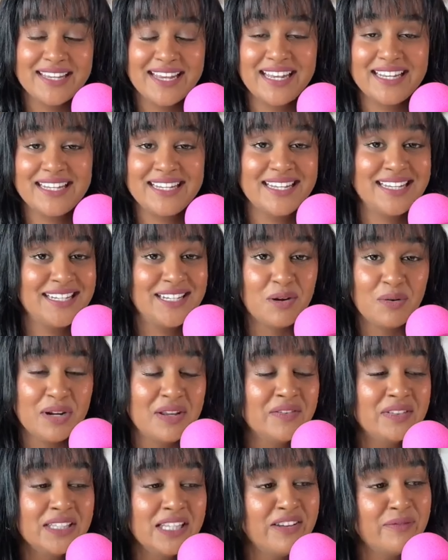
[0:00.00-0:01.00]
I don't
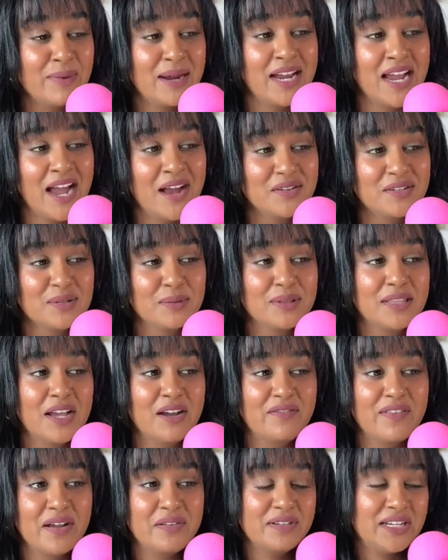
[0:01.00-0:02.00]
even leave my house
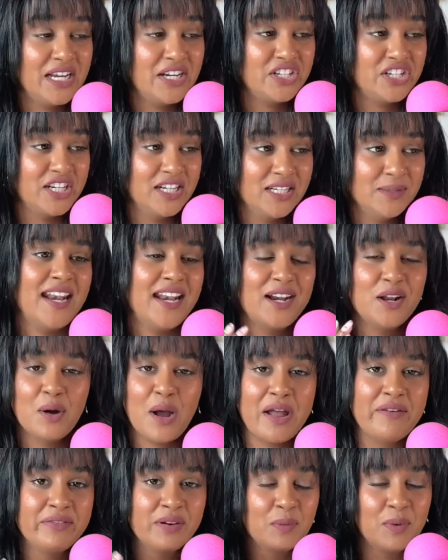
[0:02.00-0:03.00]
without foundation. And I know
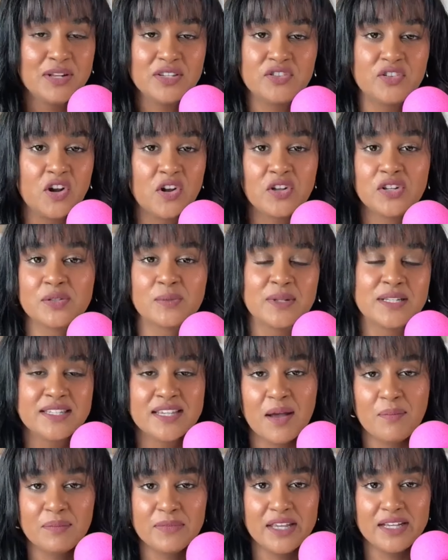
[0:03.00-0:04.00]
everyone struggles with
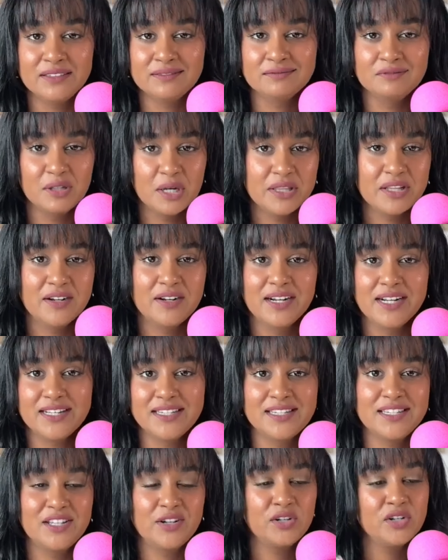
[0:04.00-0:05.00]
something, whether
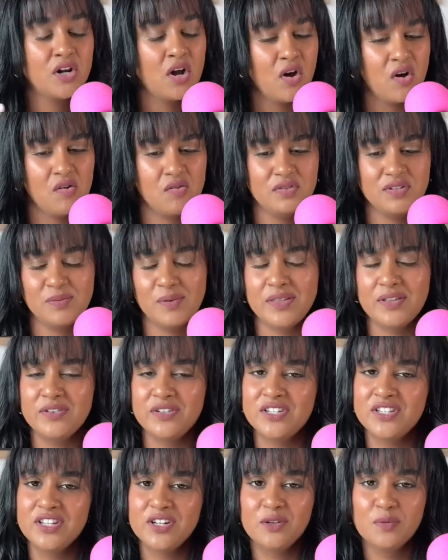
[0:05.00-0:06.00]
it's their nose, whether
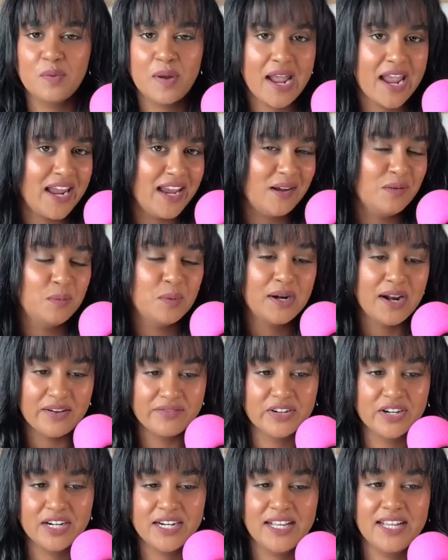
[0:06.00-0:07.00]
it's their weight,
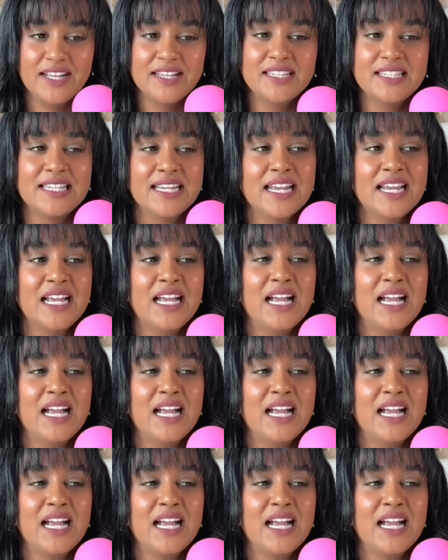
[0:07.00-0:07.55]
whatever it is.